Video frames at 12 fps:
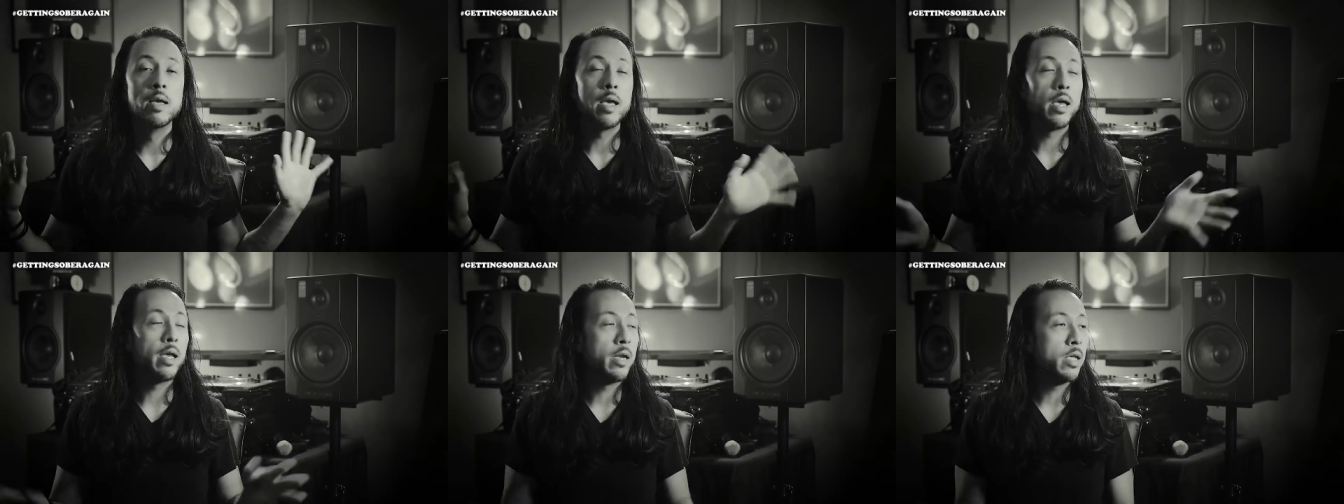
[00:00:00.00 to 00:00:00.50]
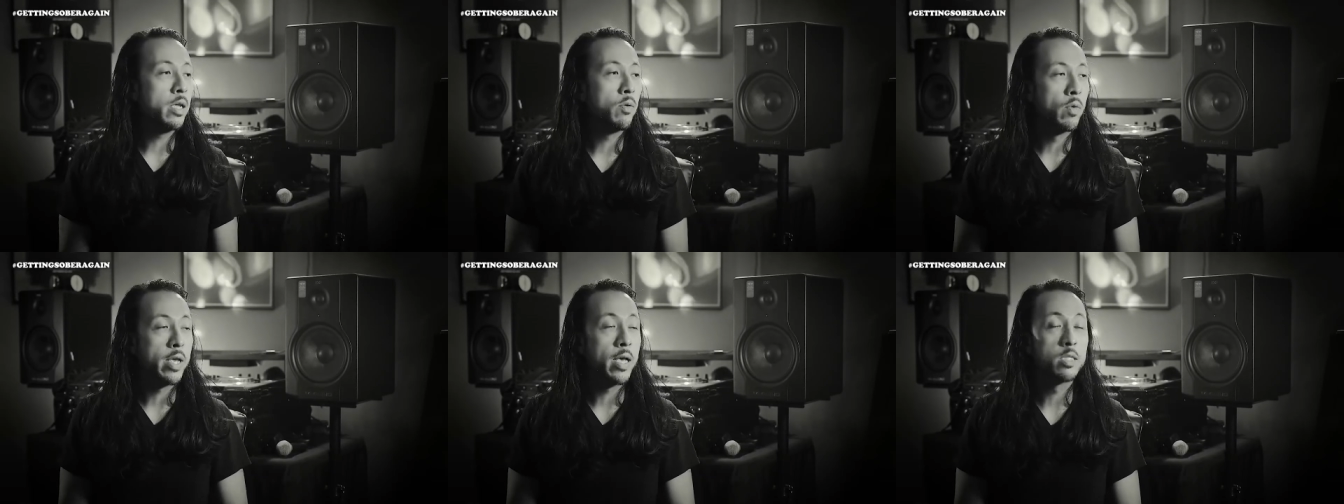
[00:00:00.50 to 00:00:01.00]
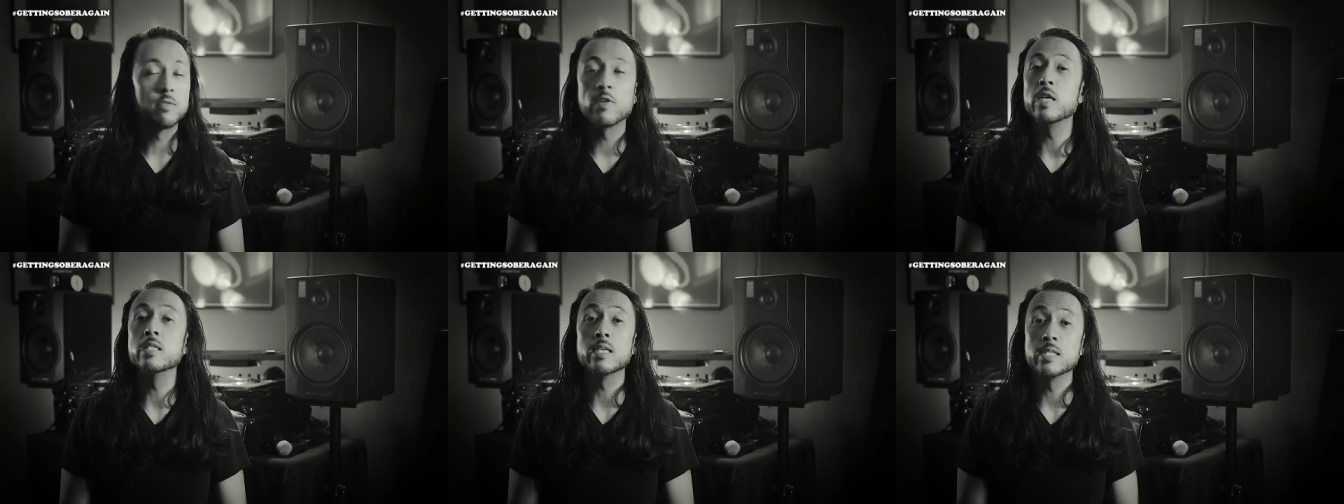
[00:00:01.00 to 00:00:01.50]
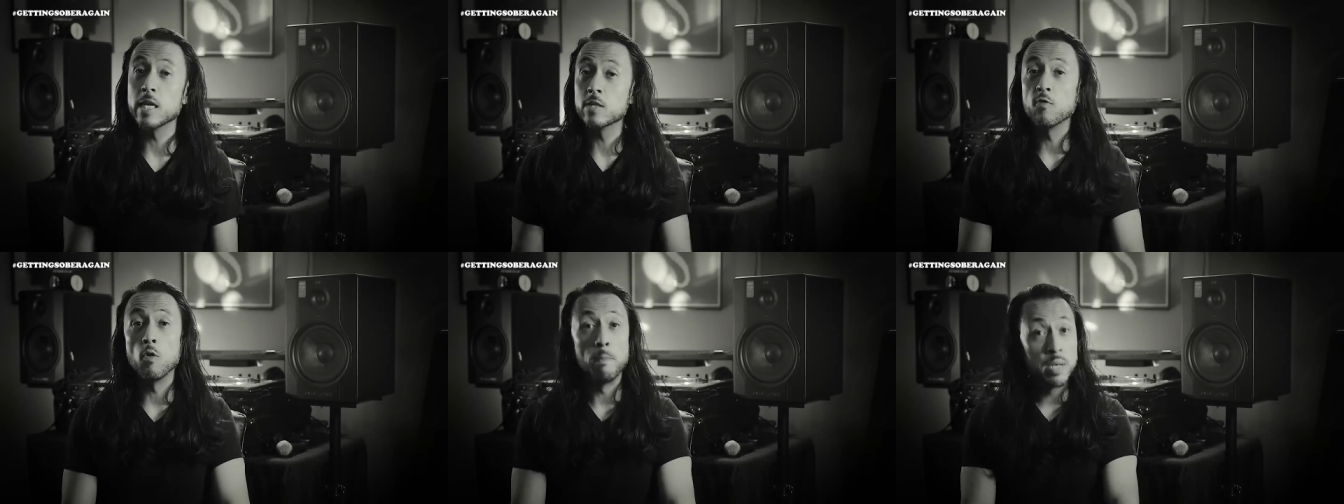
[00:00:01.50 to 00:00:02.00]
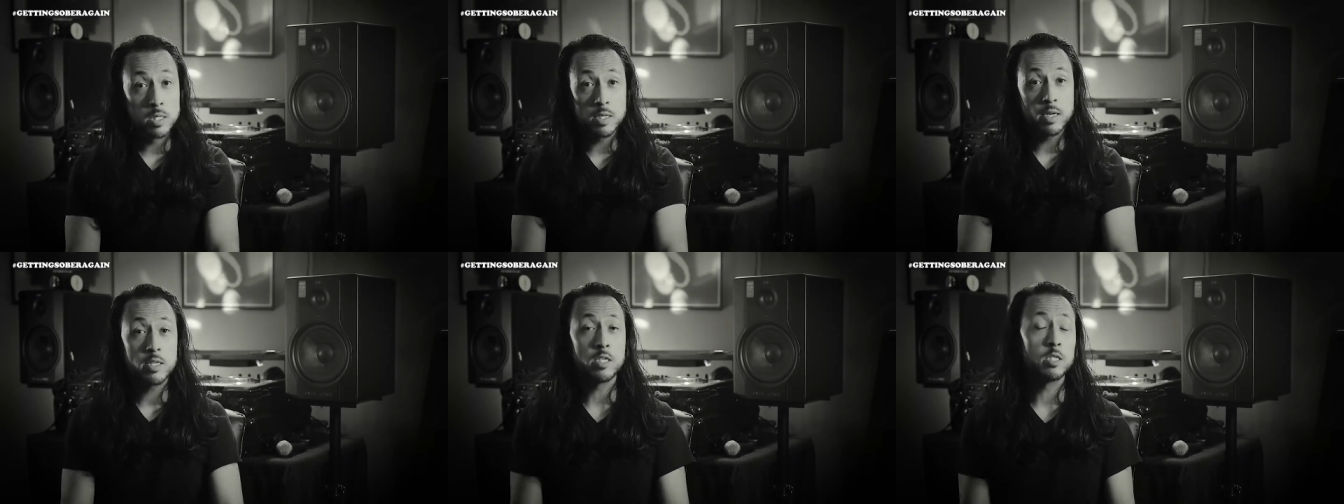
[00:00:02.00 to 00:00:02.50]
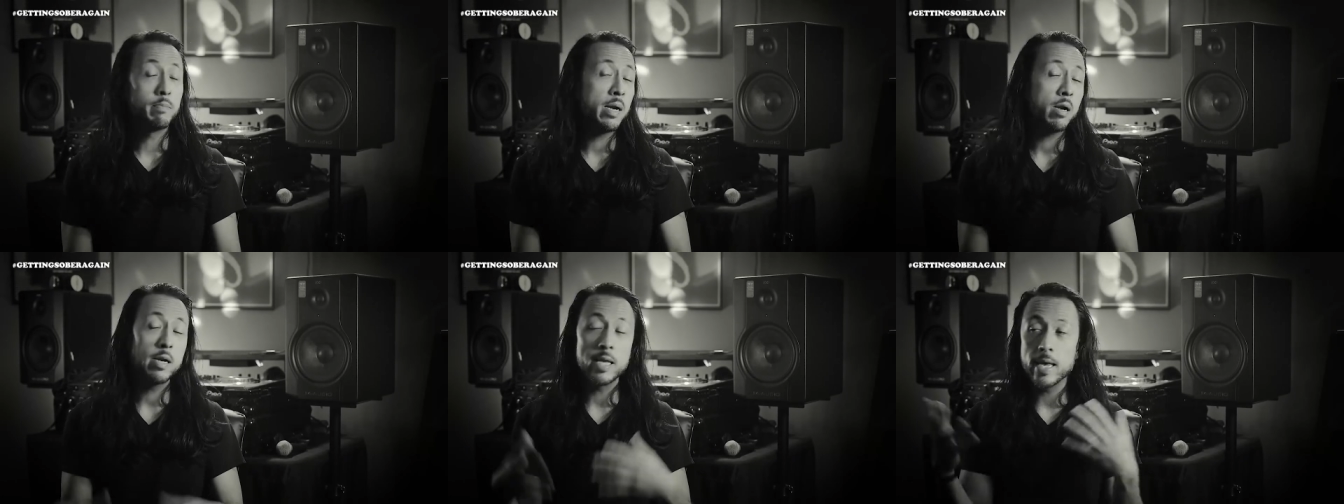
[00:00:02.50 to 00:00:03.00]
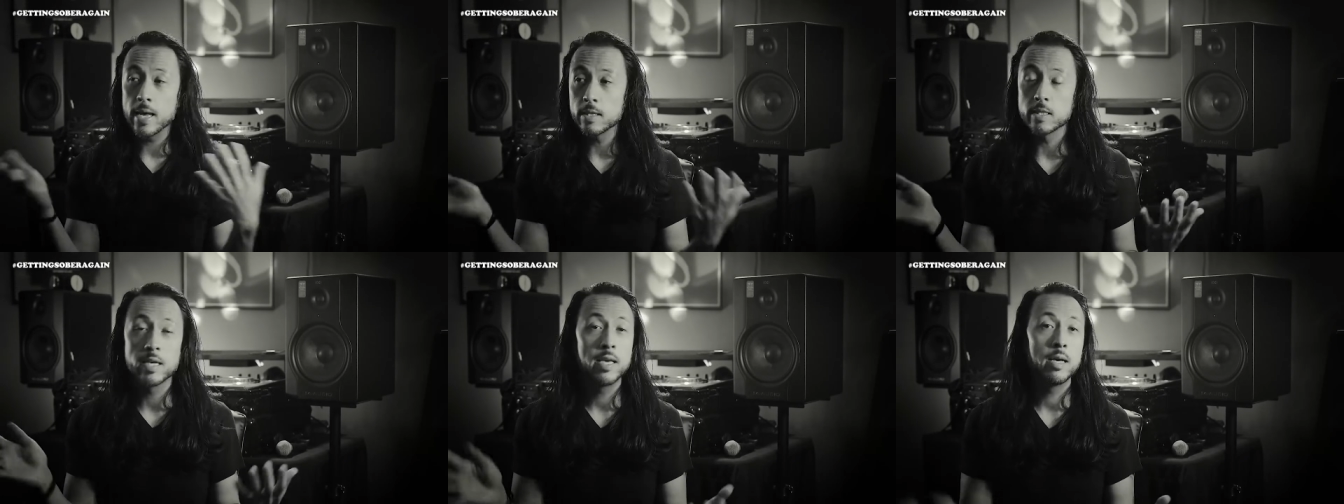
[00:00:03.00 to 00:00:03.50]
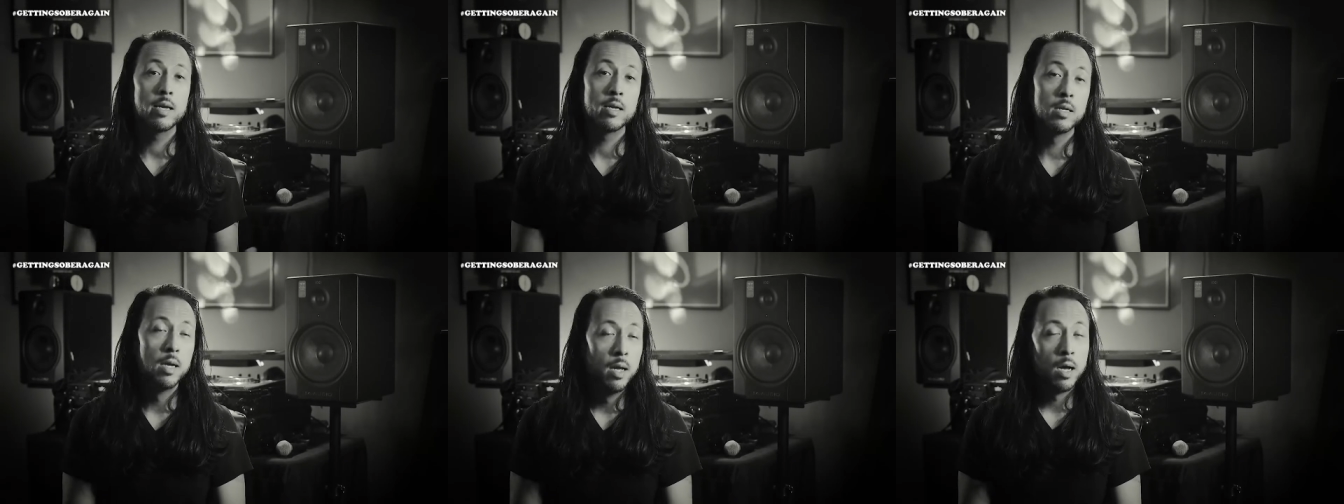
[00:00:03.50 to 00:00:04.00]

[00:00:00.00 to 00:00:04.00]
And he, he has a very successful business. He's married, he has a kid.